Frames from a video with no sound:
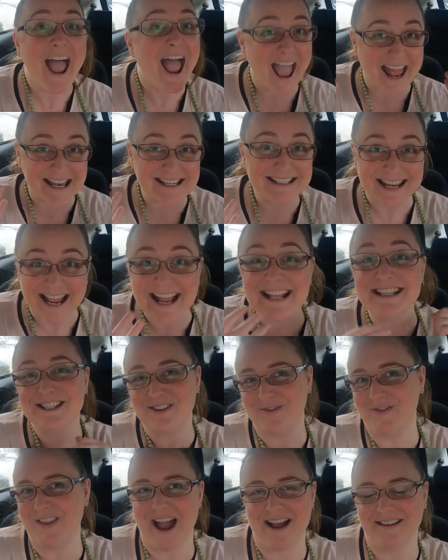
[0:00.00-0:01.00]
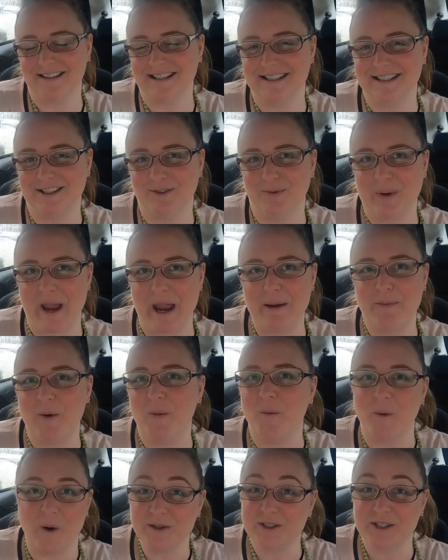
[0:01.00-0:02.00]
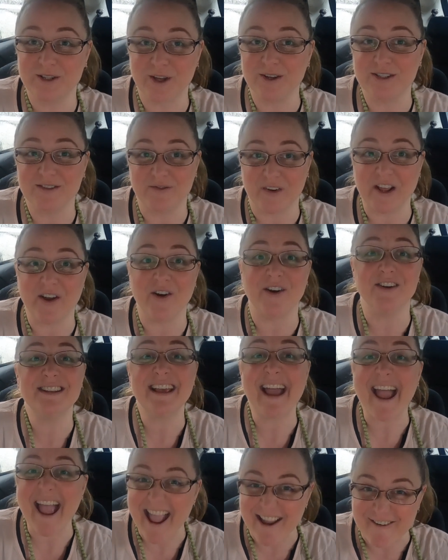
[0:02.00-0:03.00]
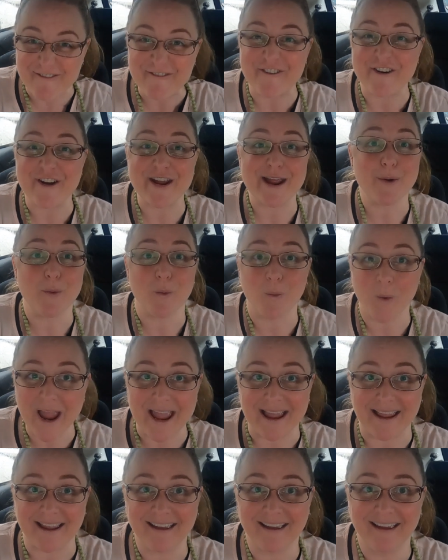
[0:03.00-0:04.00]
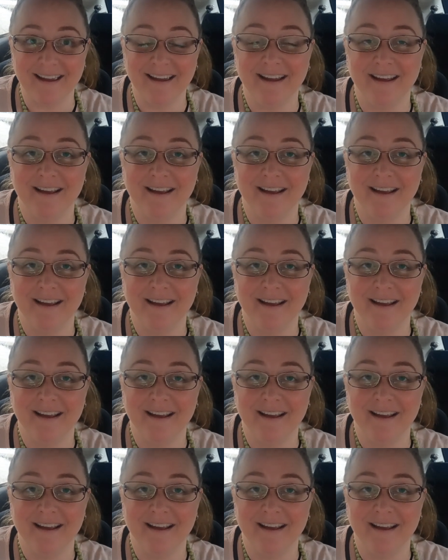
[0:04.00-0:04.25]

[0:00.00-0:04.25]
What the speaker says: and tens of thousands of people watch those videos every week.